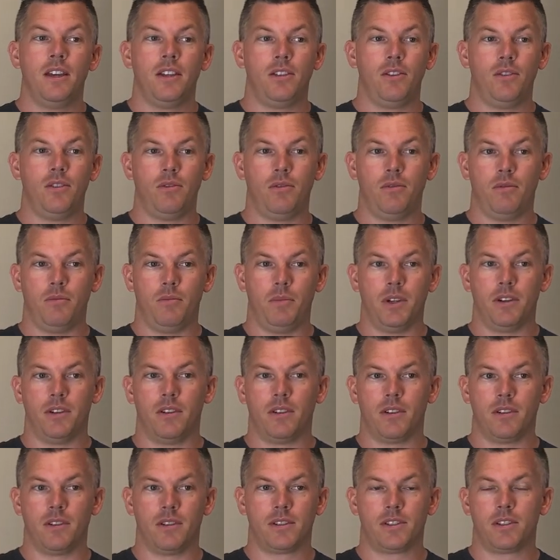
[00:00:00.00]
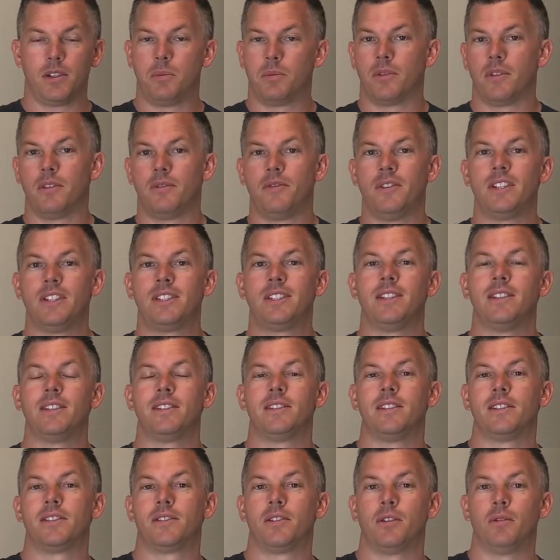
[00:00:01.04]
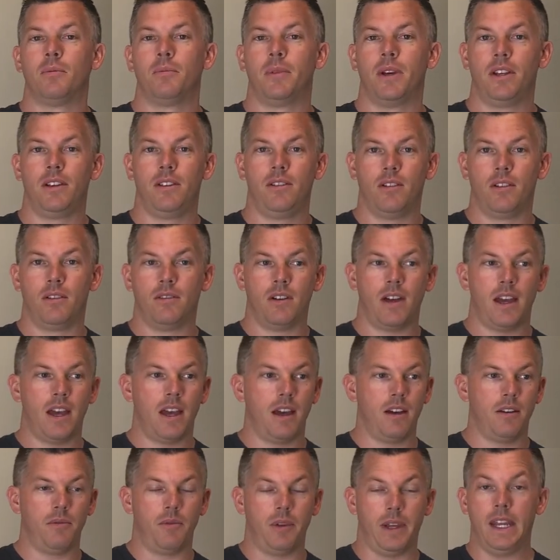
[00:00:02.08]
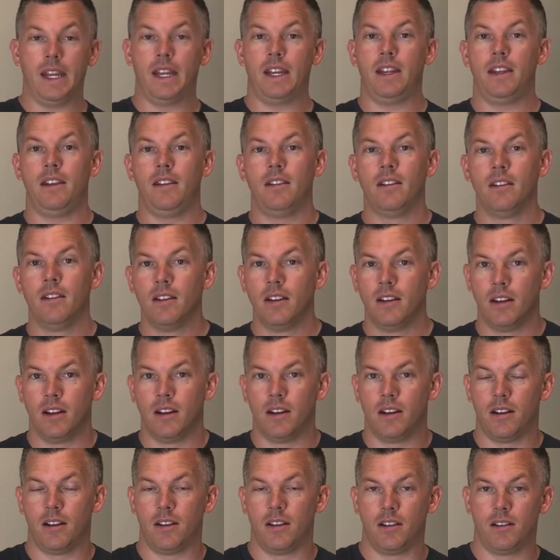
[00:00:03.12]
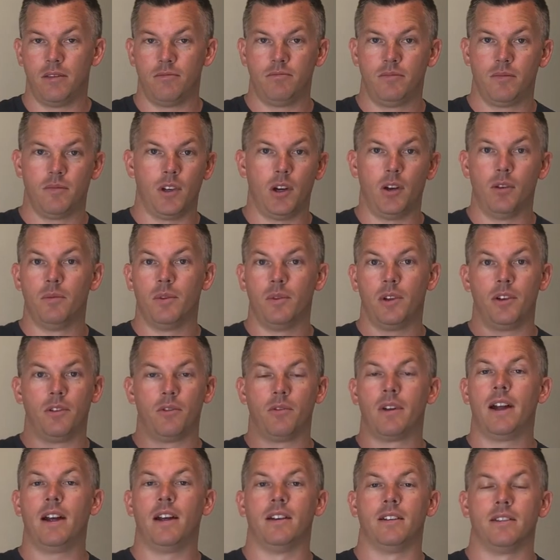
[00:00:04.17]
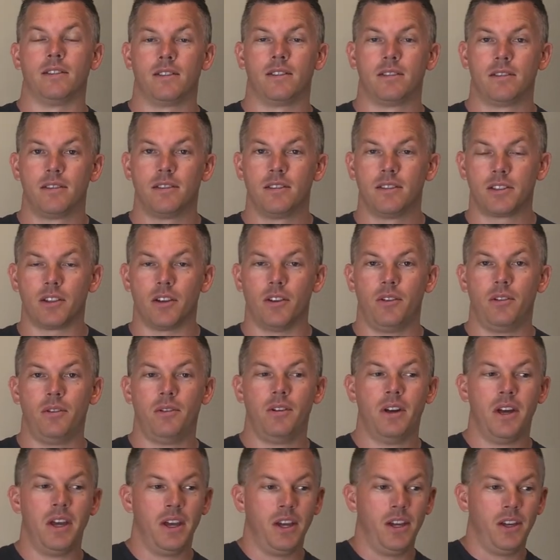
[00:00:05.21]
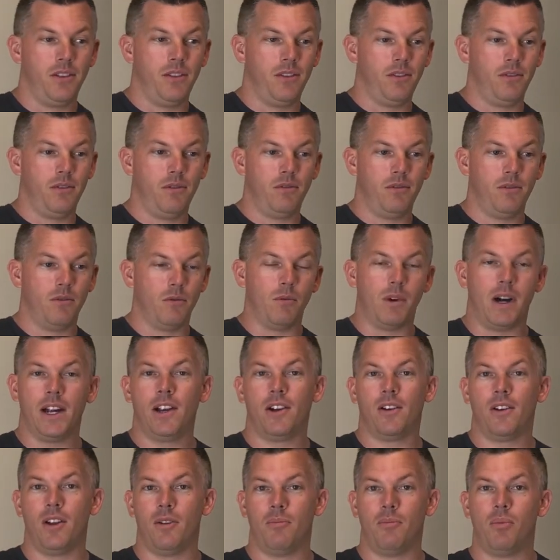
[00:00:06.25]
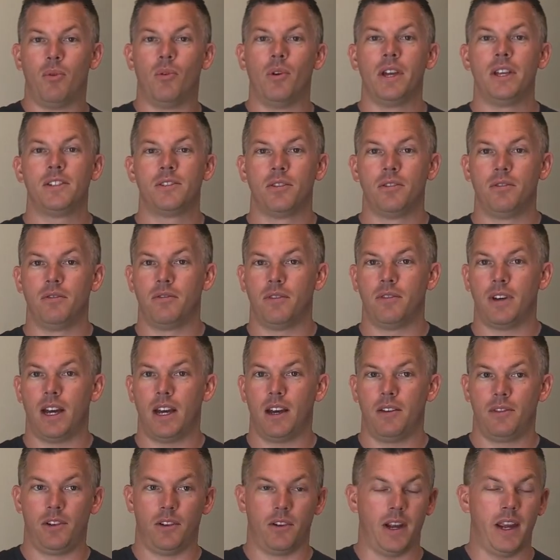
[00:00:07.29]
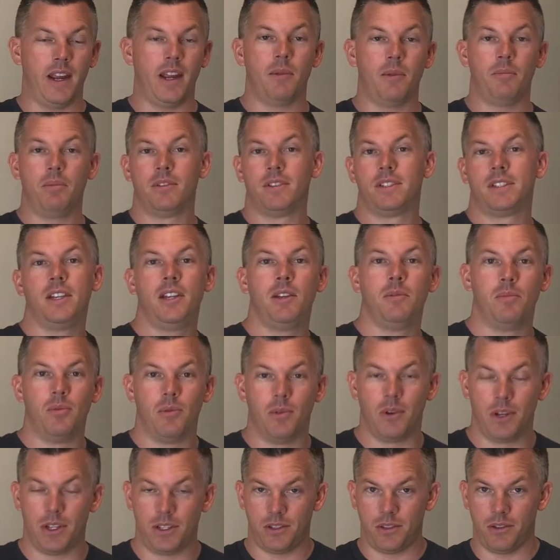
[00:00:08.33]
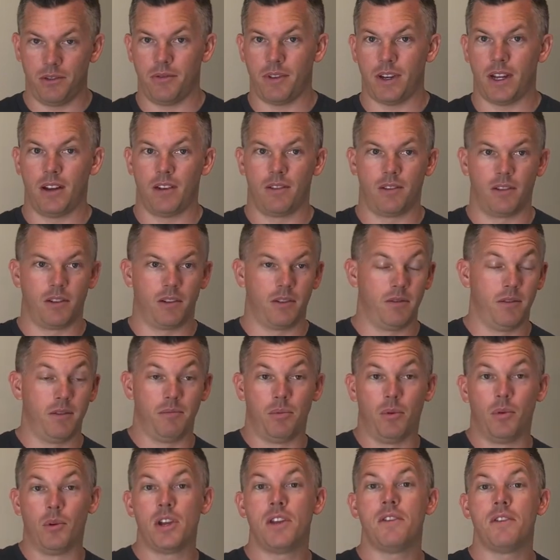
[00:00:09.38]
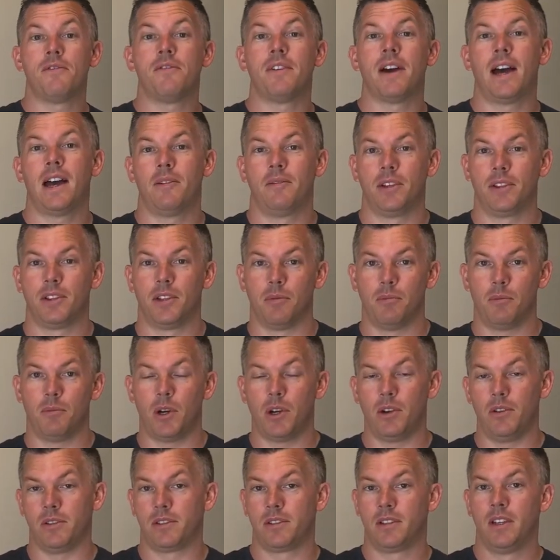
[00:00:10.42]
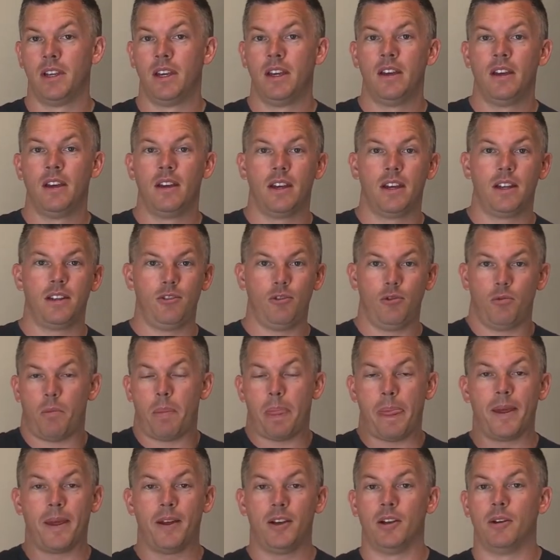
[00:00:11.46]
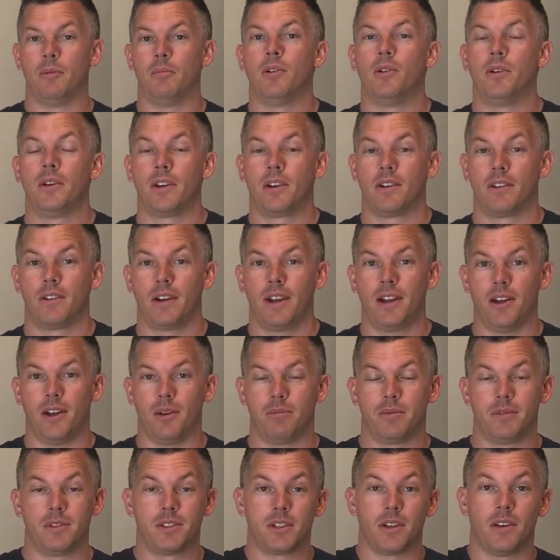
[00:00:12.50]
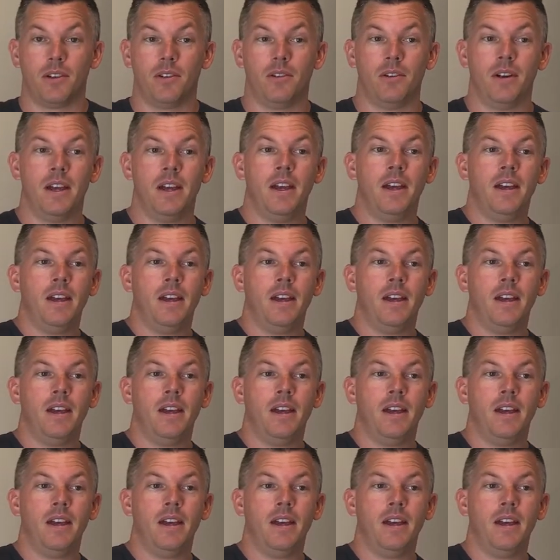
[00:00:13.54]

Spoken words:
you build a super efficient system and you don't have any ohm load rise. So you wire at 0.25 and your amp is seeing 0.25 or 0.5 at the most, and you end up blowing your amp. So